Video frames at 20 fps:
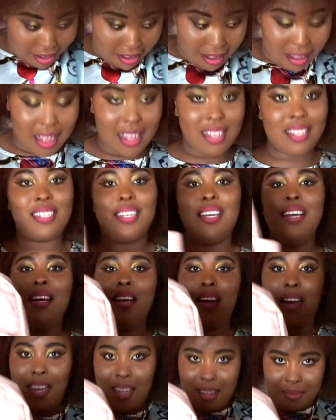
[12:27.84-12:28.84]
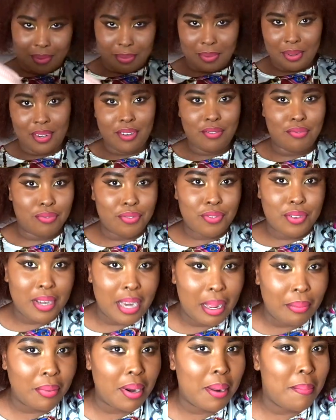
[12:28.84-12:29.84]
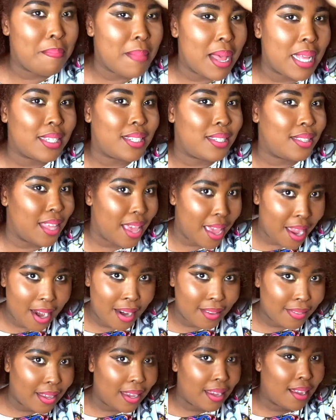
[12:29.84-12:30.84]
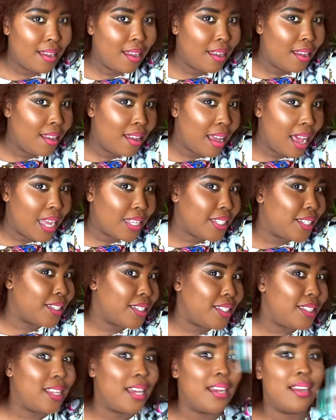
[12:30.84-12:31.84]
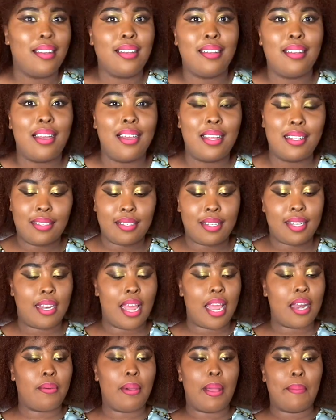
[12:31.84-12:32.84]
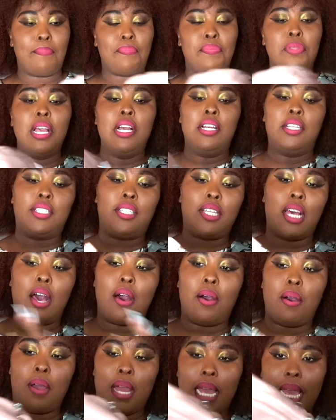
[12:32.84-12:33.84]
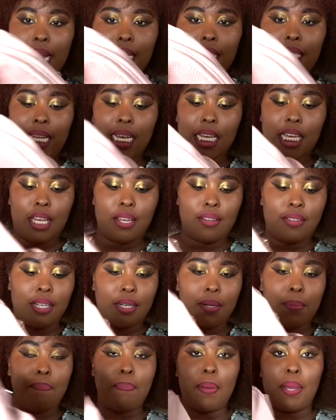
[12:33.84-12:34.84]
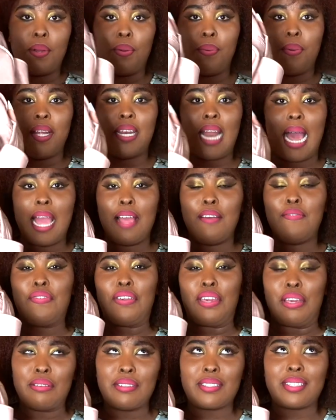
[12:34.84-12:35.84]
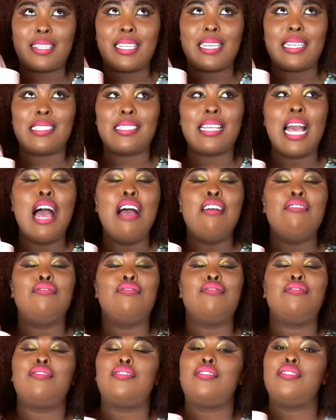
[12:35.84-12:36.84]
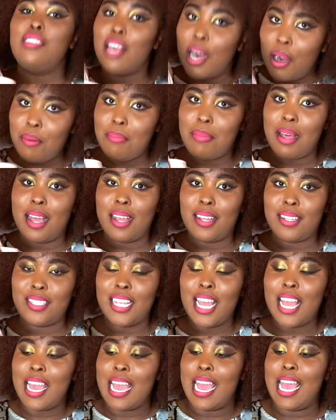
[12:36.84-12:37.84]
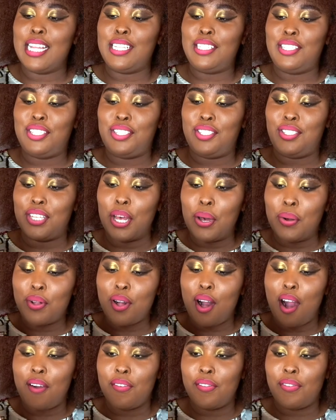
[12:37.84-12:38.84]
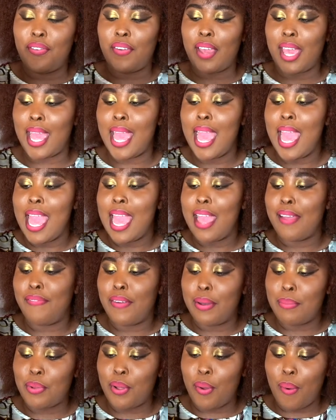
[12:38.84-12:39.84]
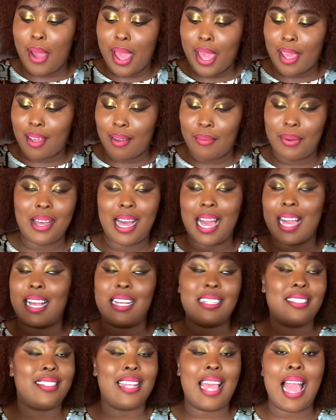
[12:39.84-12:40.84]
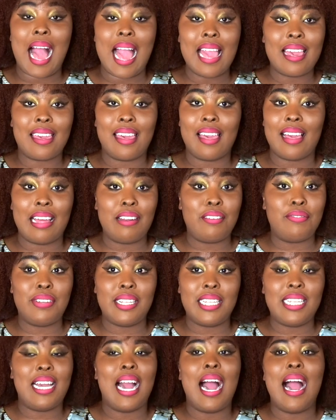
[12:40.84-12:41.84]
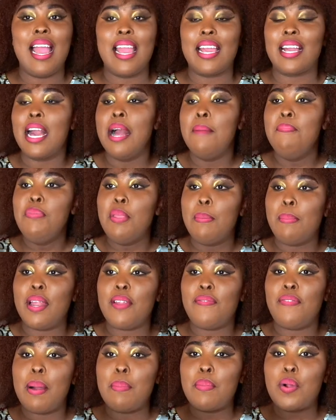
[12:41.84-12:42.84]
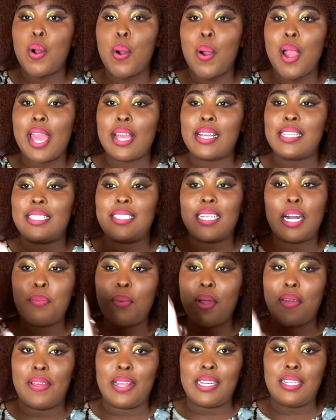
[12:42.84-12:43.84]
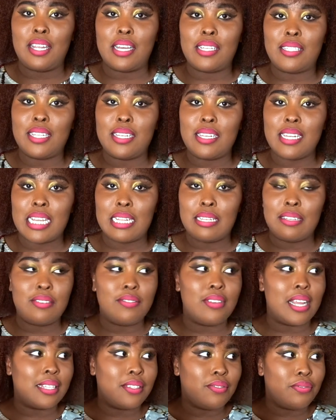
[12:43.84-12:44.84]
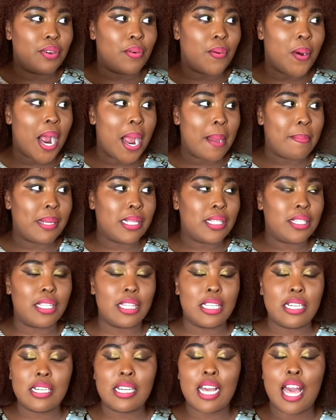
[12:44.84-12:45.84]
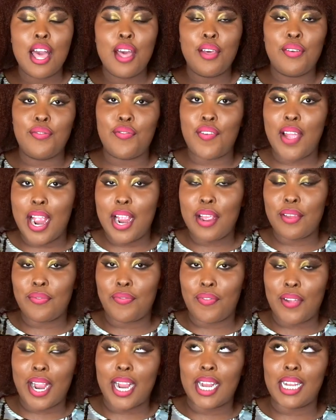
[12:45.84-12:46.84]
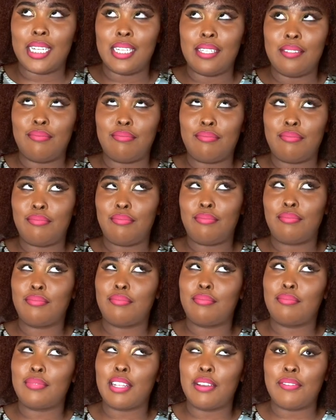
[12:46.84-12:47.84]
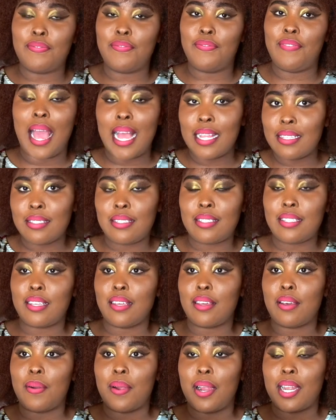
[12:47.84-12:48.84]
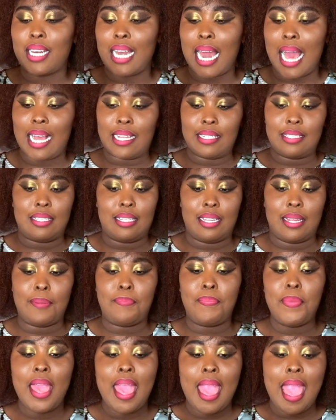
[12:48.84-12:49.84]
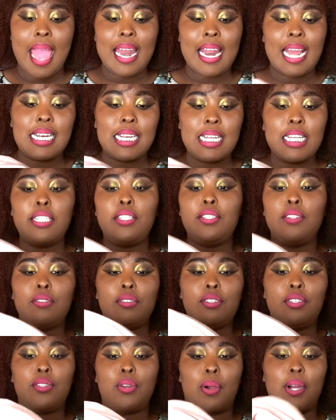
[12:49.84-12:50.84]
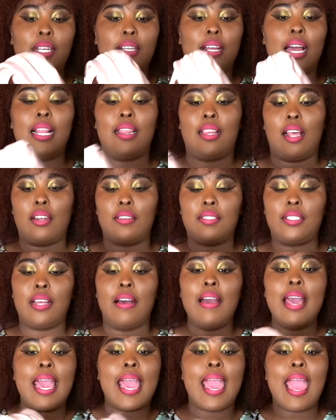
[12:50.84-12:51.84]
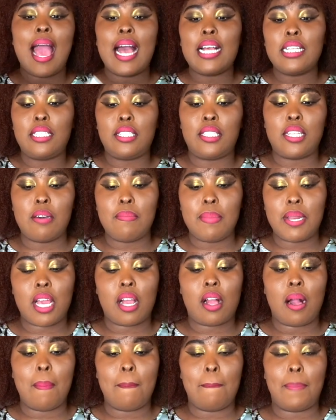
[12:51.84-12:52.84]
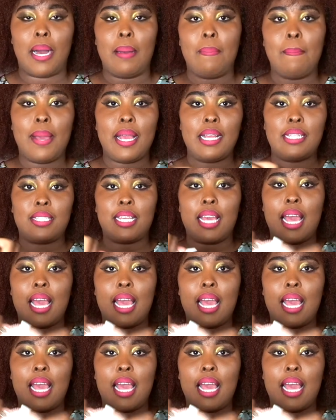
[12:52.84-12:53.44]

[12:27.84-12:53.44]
called. I'm gonna mess the hair that I just undid. Anyway, so it's a cute little pink one. I have used this so much. It's so comfy. If I'm going, I can't say hiking, I don't really hike, but if I'm going somewhere that doesn't require me to look very, very fancy or classy, and I need to store a lot of stuff. It has so many compartments.